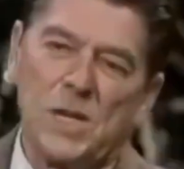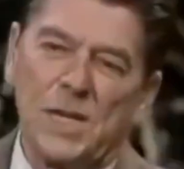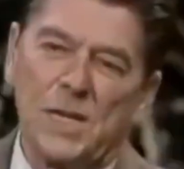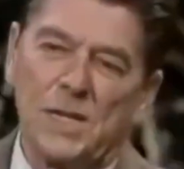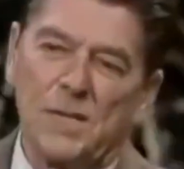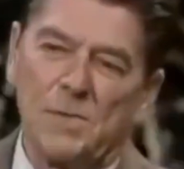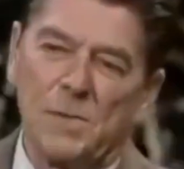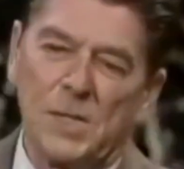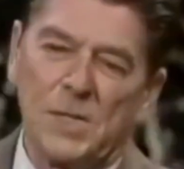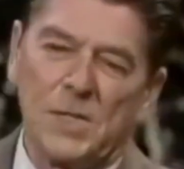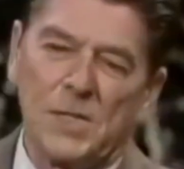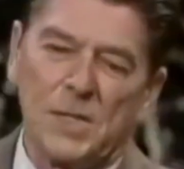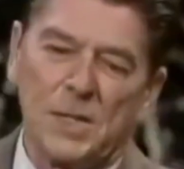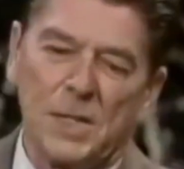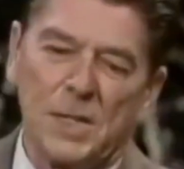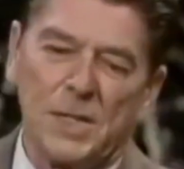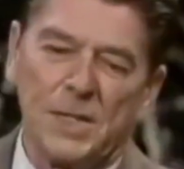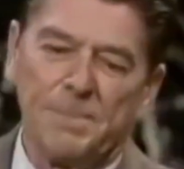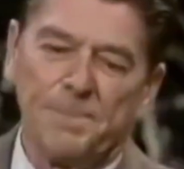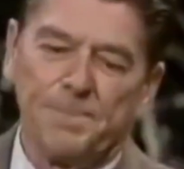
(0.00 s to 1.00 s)
taken
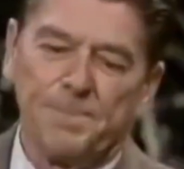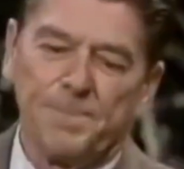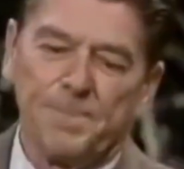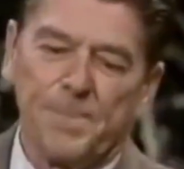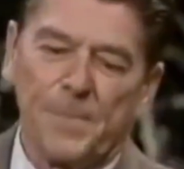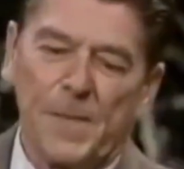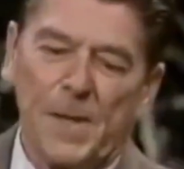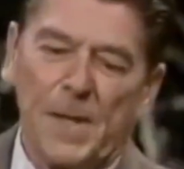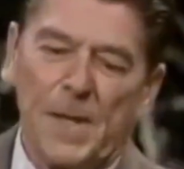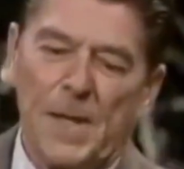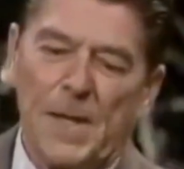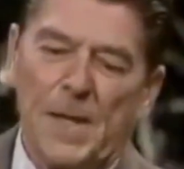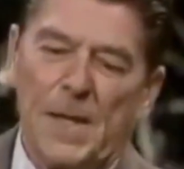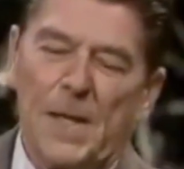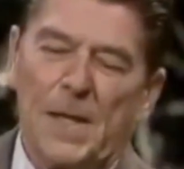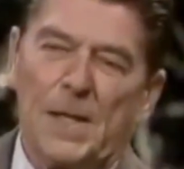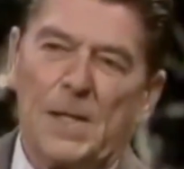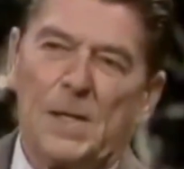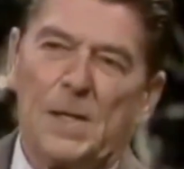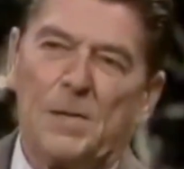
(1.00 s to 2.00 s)
recently
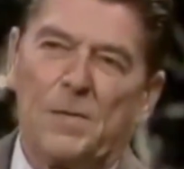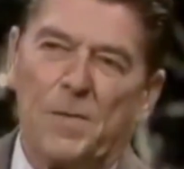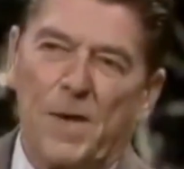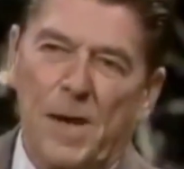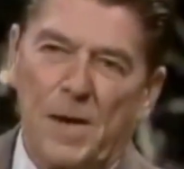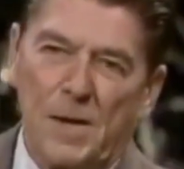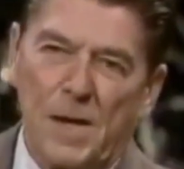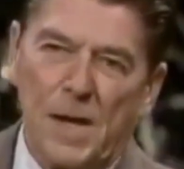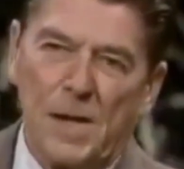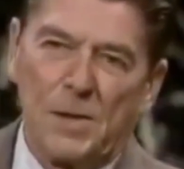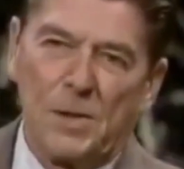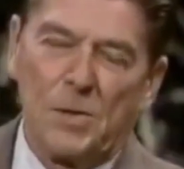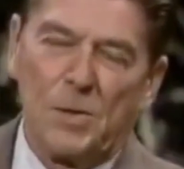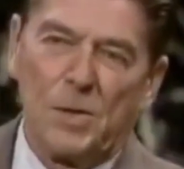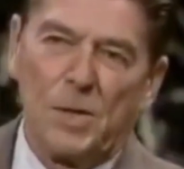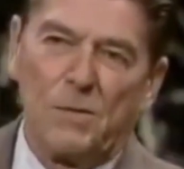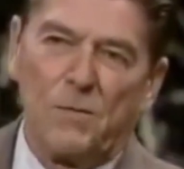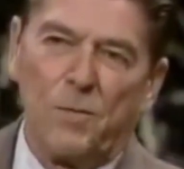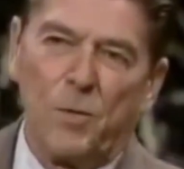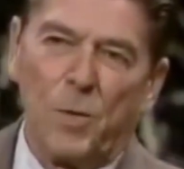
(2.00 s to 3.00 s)
that found out that
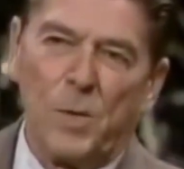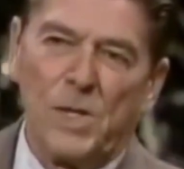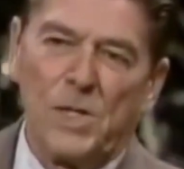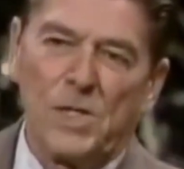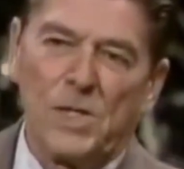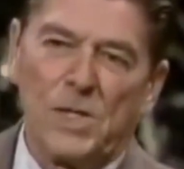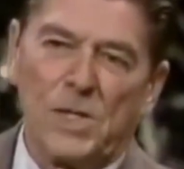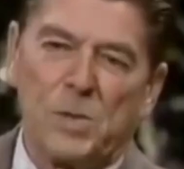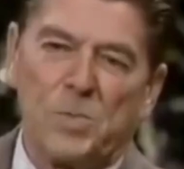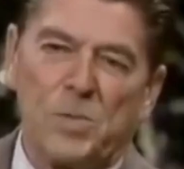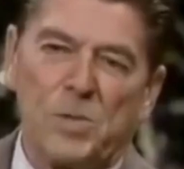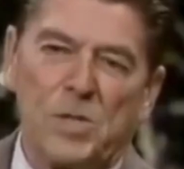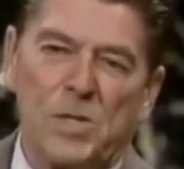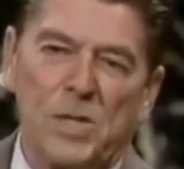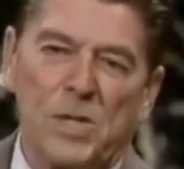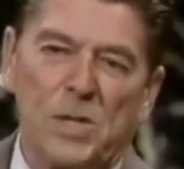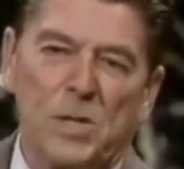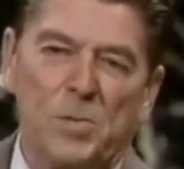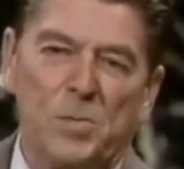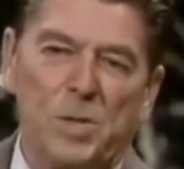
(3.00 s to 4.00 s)
only
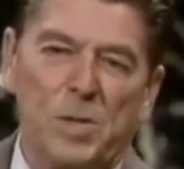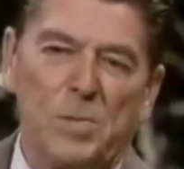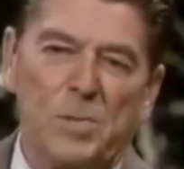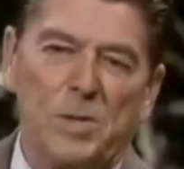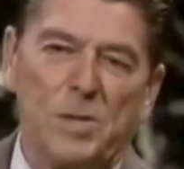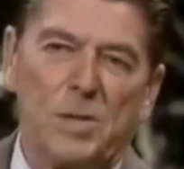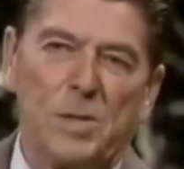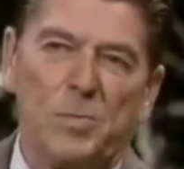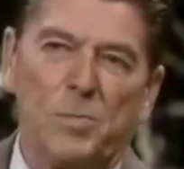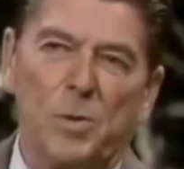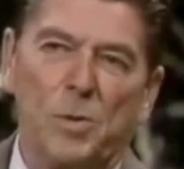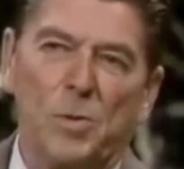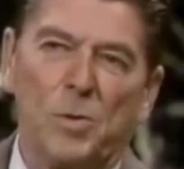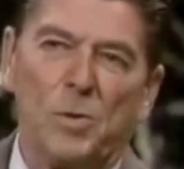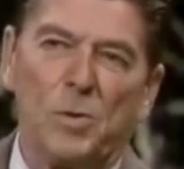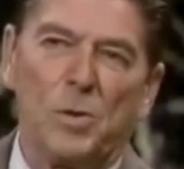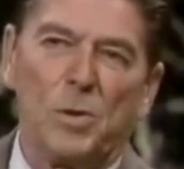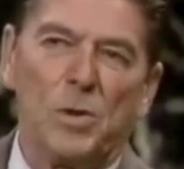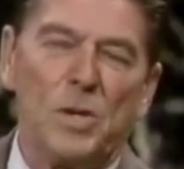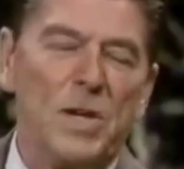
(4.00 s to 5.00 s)
46% of the people in the
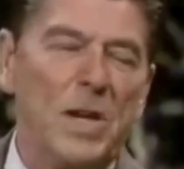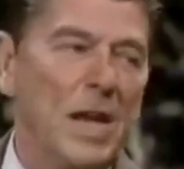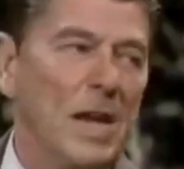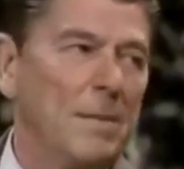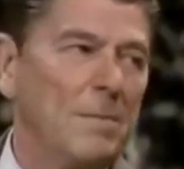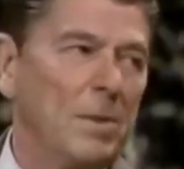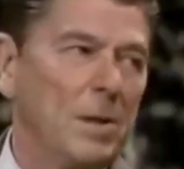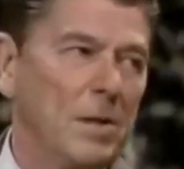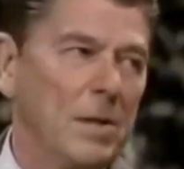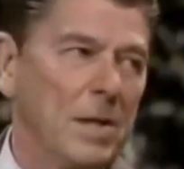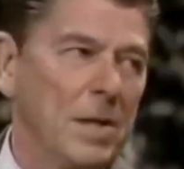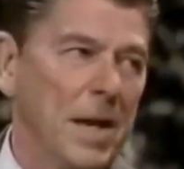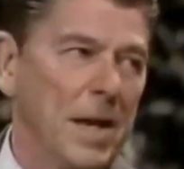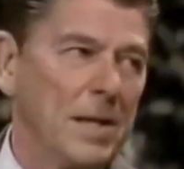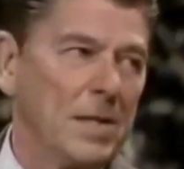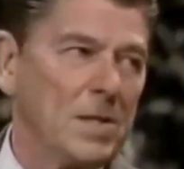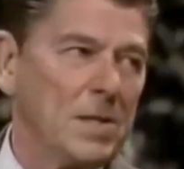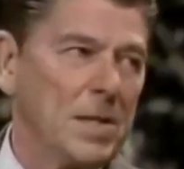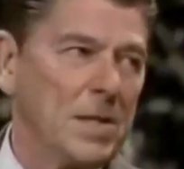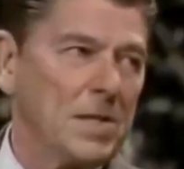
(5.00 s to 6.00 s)
poll could name their
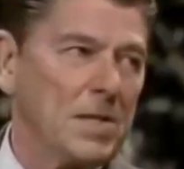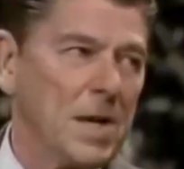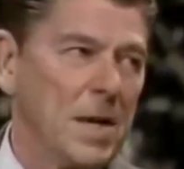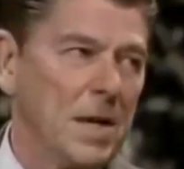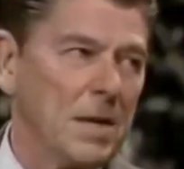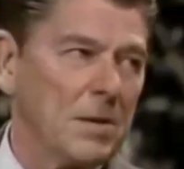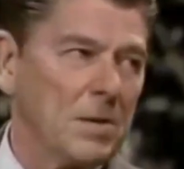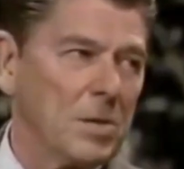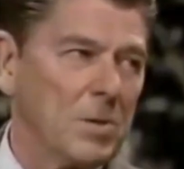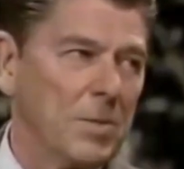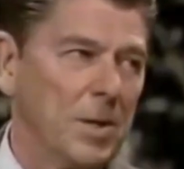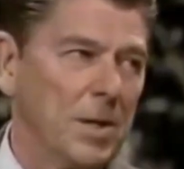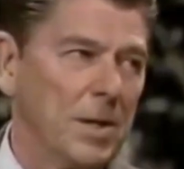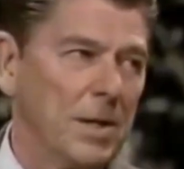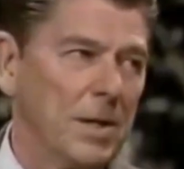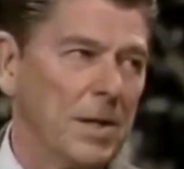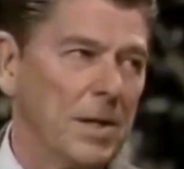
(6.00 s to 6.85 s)
United States congressman.